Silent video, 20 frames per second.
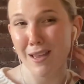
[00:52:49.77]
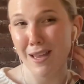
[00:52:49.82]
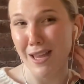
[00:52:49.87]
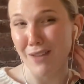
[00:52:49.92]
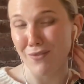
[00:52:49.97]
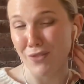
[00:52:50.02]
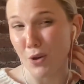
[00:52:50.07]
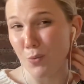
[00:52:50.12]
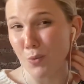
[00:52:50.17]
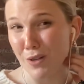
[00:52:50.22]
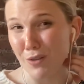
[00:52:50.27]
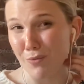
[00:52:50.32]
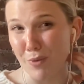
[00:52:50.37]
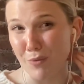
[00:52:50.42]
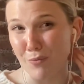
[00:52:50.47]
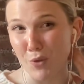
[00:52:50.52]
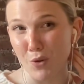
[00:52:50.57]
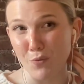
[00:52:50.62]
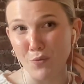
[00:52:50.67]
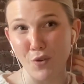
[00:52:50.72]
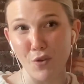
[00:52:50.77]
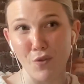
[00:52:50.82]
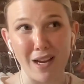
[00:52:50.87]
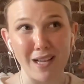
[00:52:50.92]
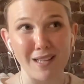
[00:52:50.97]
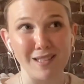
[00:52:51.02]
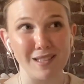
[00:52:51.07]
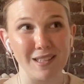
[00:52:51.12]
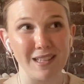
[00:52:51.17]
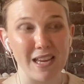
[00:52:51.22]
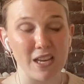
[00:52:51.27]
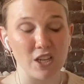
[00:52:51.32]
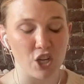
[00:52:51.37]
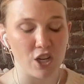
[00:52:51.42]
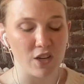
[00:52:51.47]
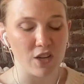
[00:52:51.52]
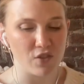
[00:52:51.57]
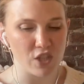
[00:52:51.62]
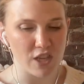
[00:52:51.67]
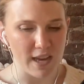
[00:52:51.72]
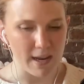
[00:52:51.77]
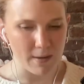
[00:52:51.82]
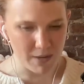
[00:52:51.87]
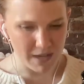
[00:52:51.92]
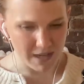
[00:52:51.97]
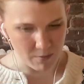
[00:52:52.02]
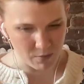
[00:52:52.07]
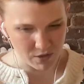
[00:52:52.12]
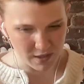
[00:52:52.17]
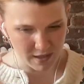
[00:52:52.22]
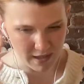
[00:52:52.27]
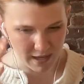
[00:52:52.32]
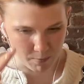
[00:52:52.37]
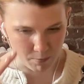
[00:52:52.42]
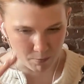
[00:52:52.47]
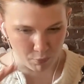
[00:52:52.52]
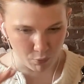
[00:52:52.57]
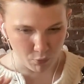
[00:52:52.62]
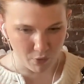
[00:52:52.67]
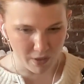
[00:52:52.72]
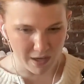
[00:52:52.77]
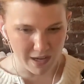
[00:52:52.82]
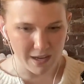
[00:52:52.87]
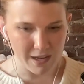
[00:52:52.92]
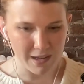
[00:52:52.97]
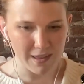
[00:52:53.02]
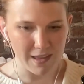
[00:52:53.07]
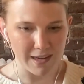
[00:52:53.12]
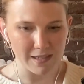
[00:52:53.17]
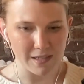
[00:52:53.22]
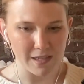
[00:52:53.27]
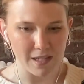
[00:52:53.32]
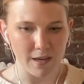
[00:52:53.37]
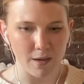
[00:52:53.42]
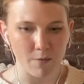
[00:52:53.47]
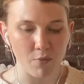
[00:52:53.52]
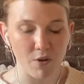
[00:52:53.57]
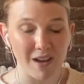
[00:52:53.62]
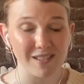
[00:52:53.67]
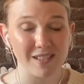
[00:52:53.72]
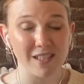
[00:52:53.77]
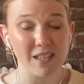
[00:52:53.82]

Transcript: if there would have been room for reconciliation, if she had been able to like breathe and decompress,